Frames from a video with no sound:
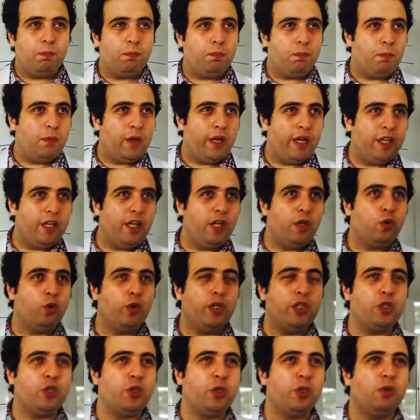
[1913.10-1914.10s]
Again
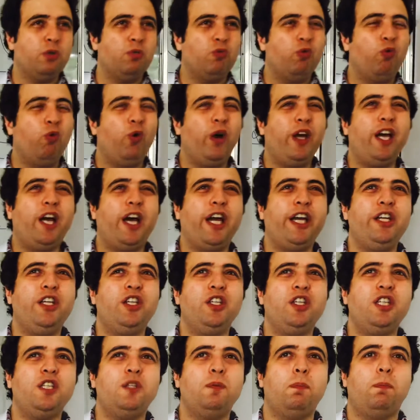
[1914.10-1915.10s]
question, why I
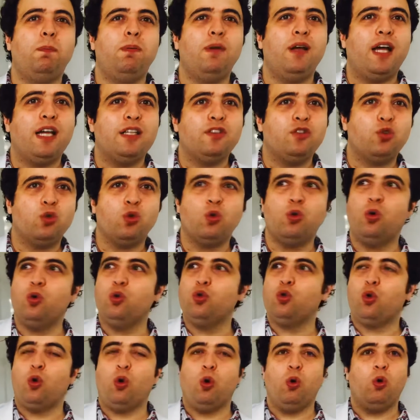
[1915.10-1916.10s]
need blood to go
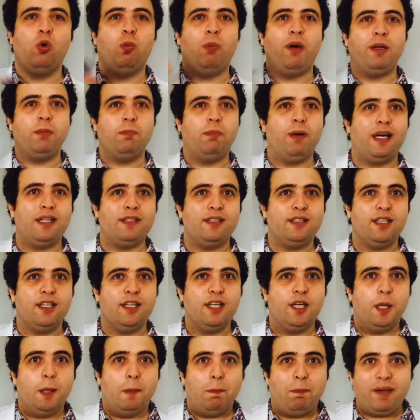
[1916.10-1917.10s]
to all my body?
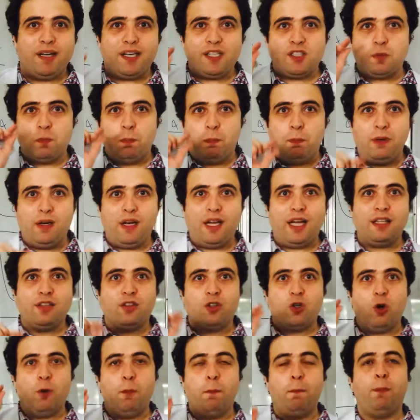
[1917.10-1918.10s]
Because blood
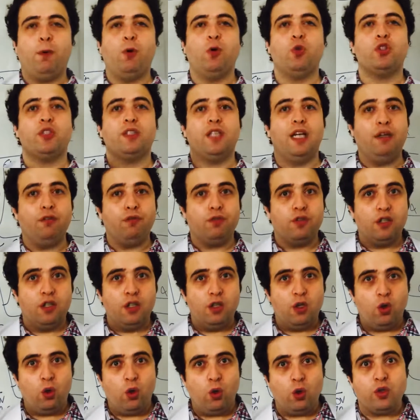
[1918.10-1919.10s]
composed of
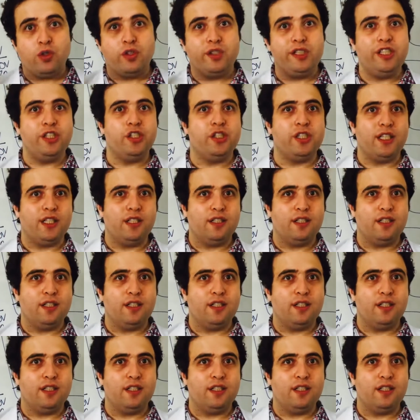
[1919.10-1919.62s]
oxygen.